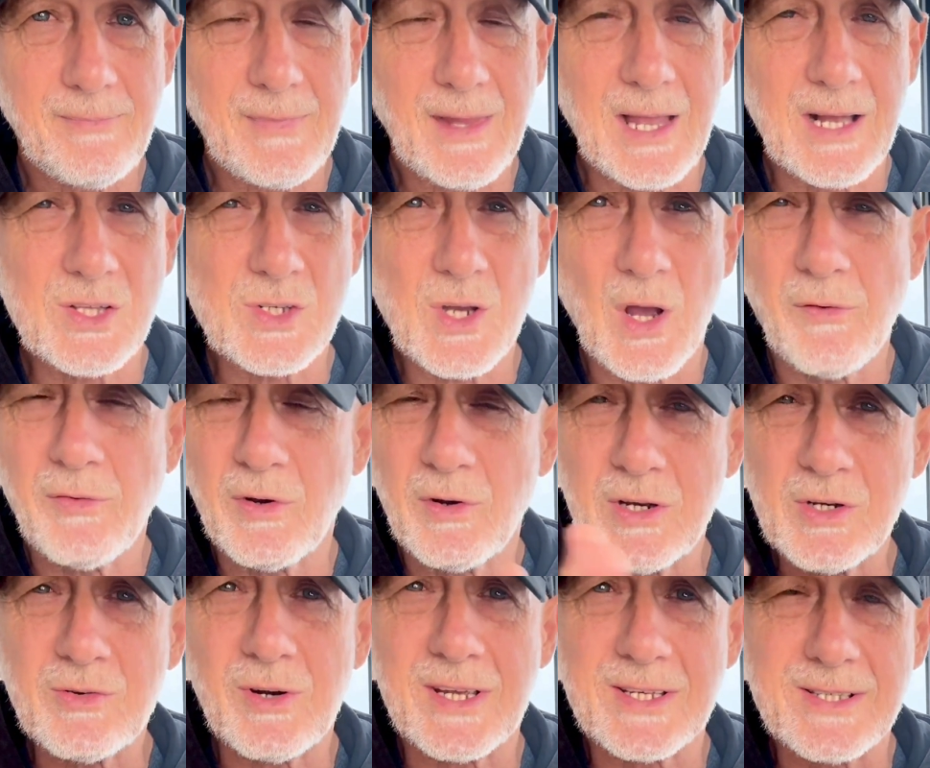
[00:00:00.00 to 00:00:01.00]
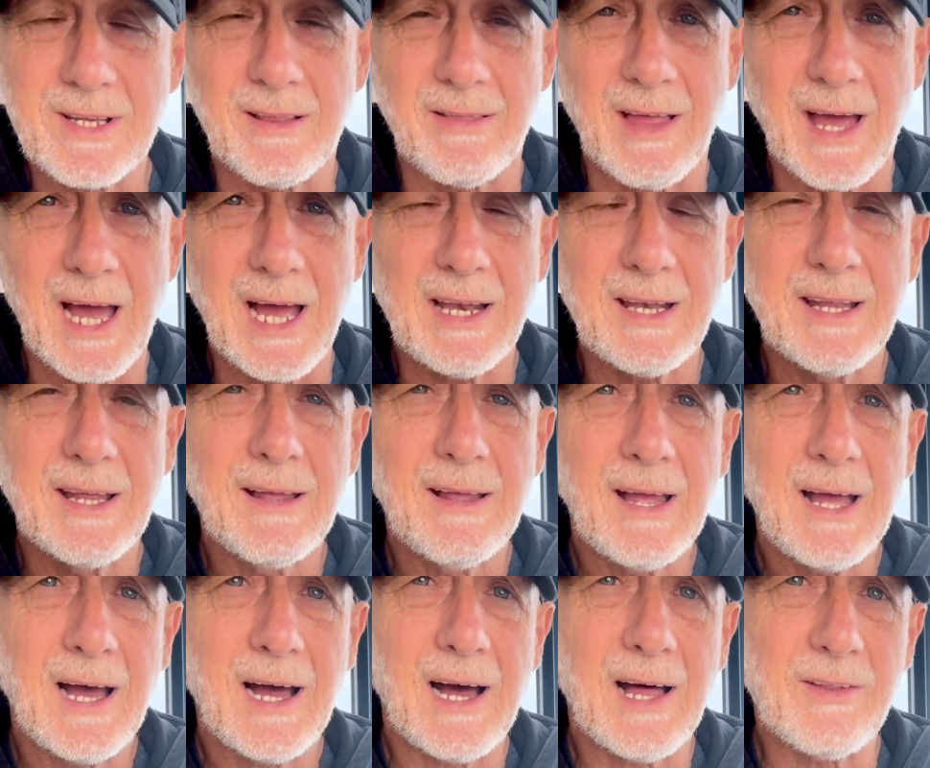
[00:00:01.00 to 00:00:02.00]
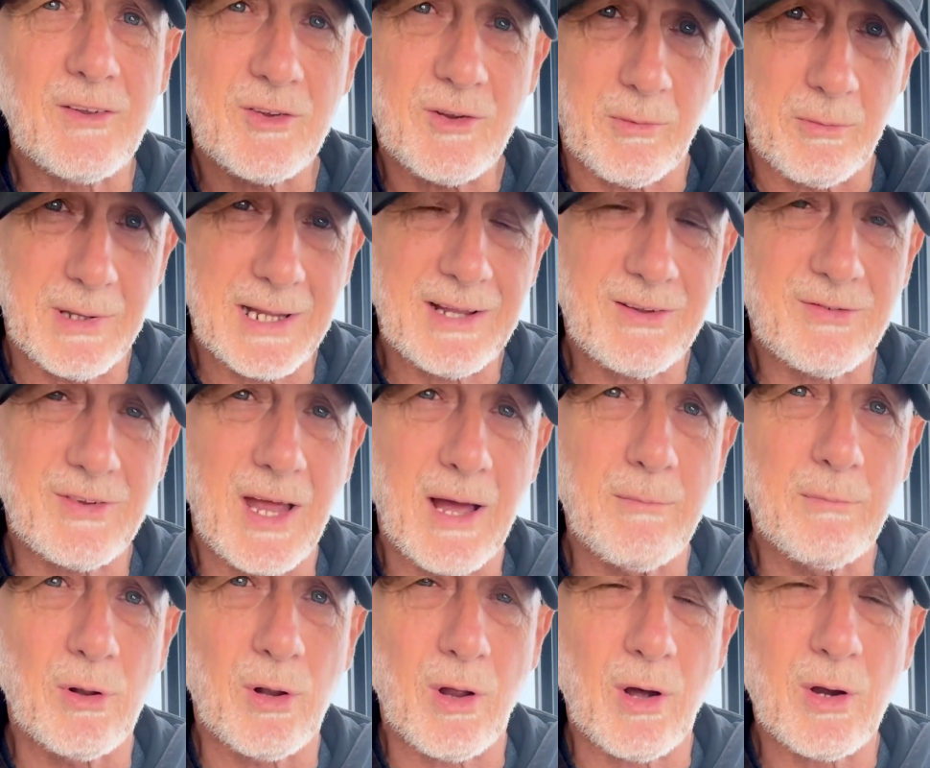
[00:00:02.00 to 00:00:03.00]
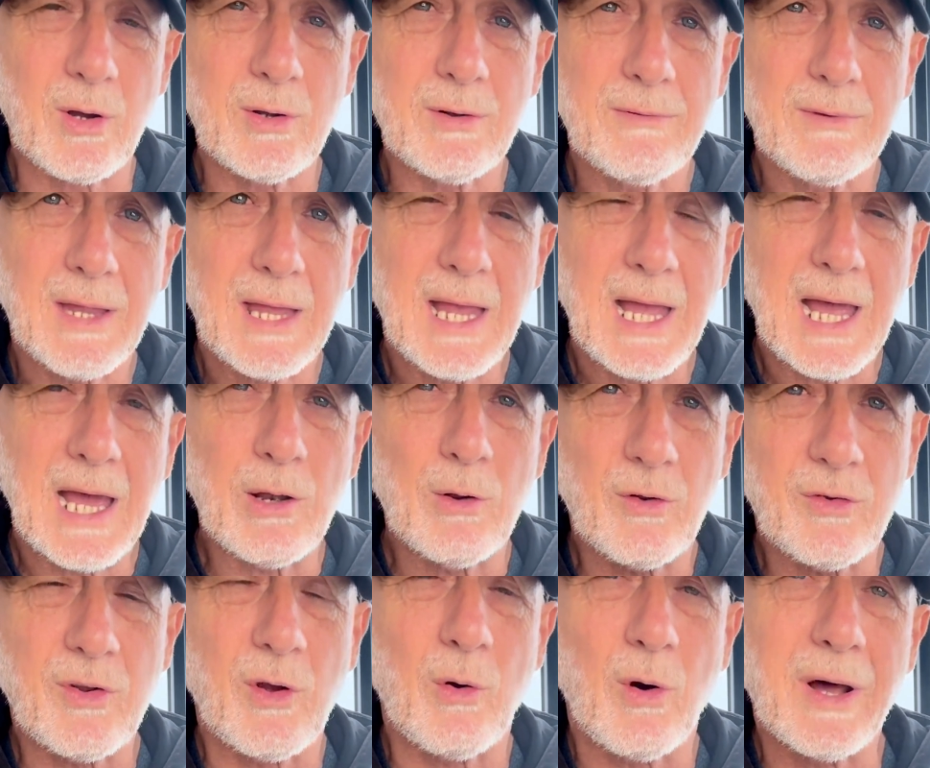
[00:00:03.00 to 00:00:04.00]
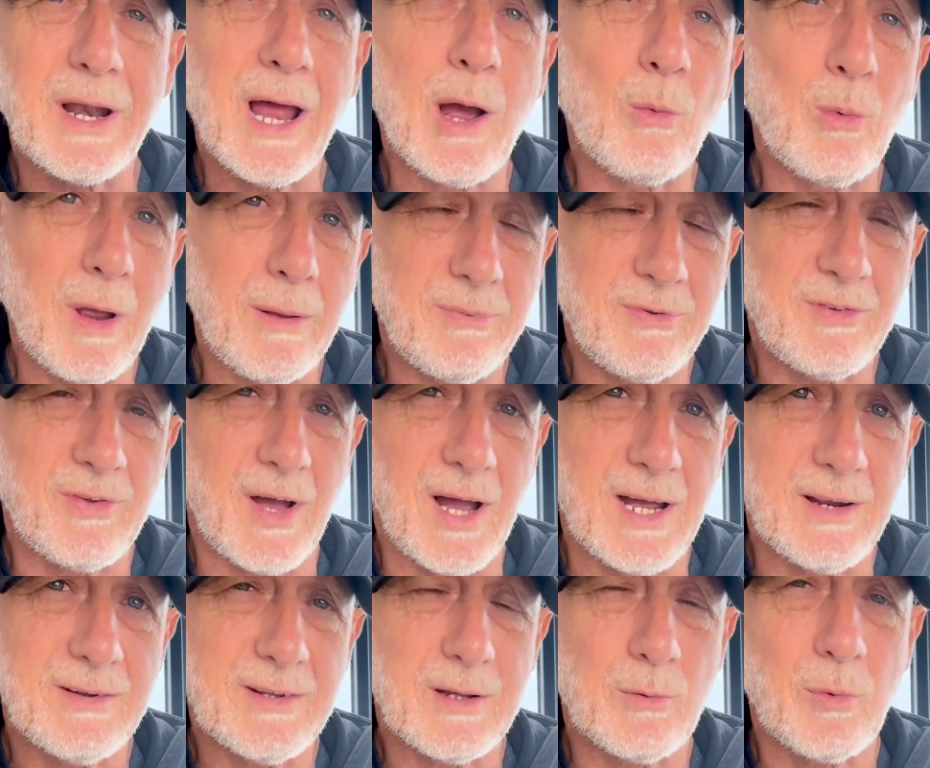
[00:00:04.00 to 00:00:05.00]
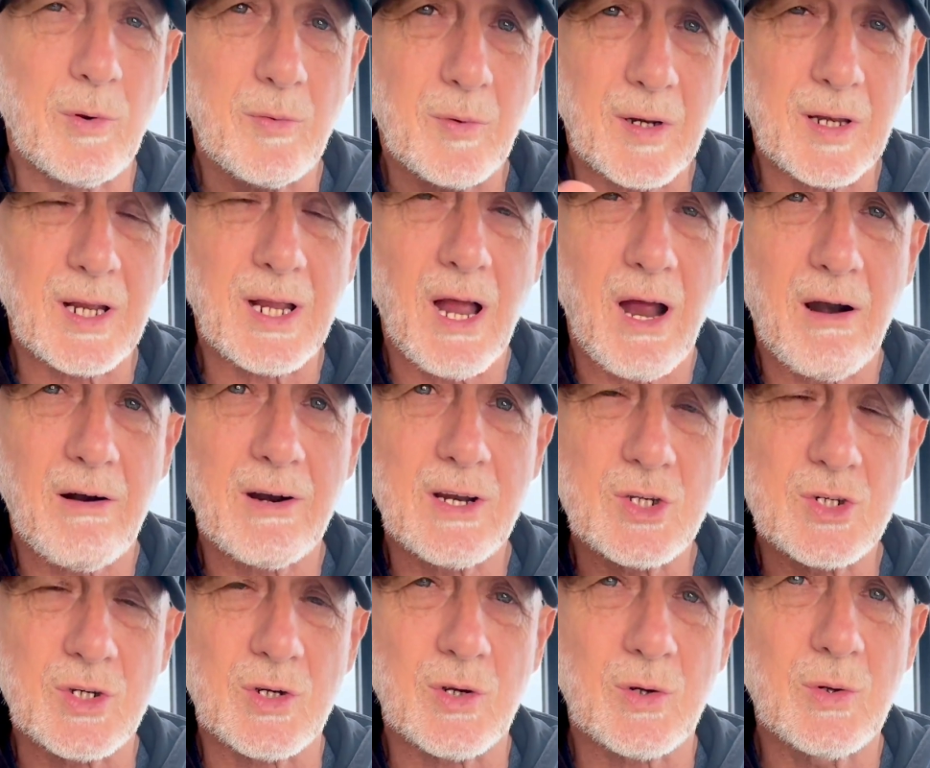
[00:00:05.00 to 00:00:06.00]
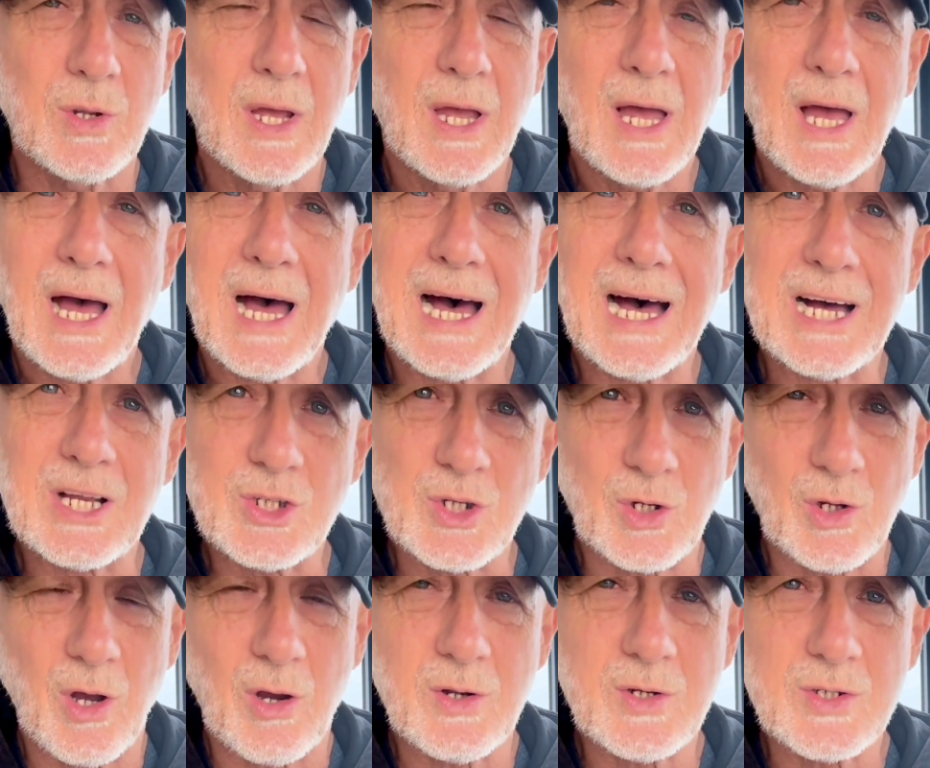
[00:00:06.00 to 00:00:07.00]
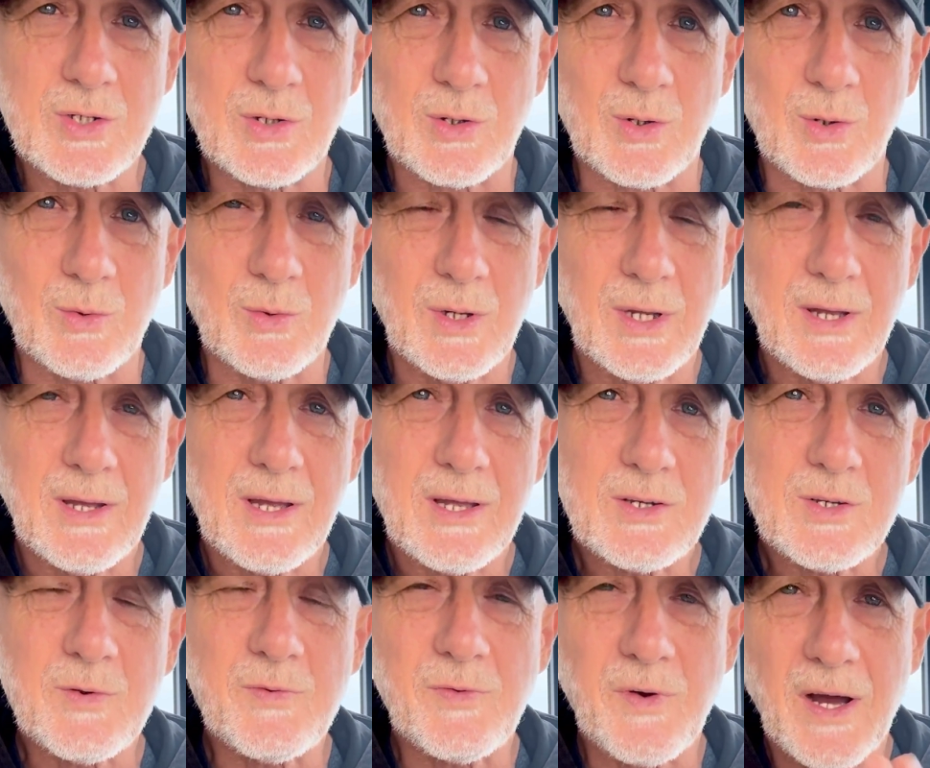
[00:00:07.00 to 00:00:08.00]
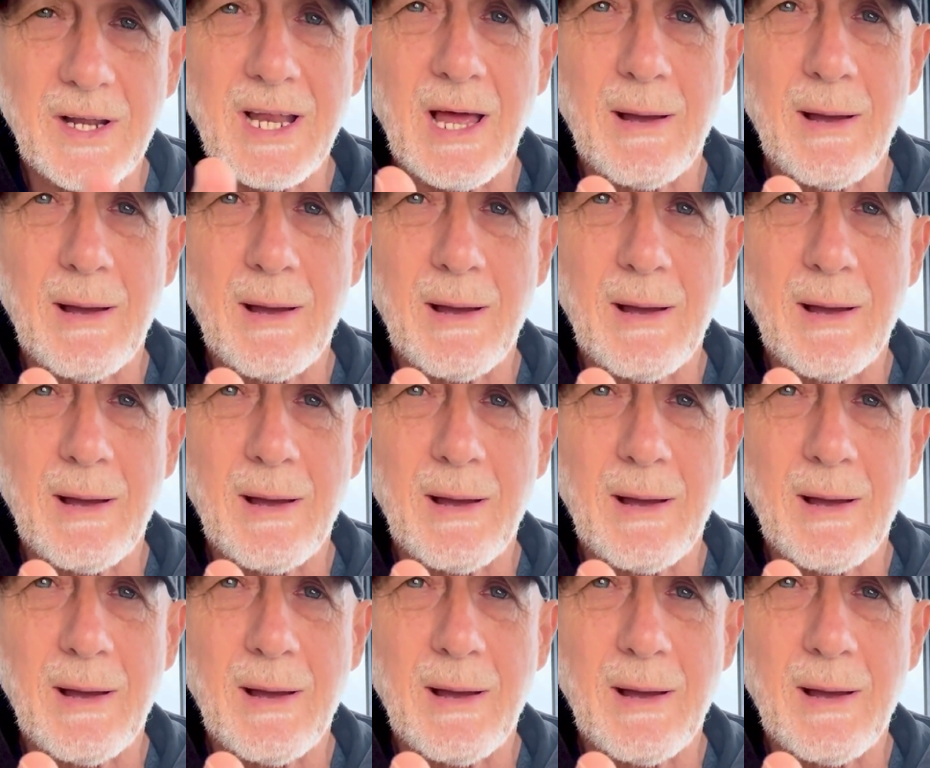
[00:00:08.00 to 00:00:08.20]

And so if you're interested in that, there's some links down below and also on our website that we would encourage you to go to find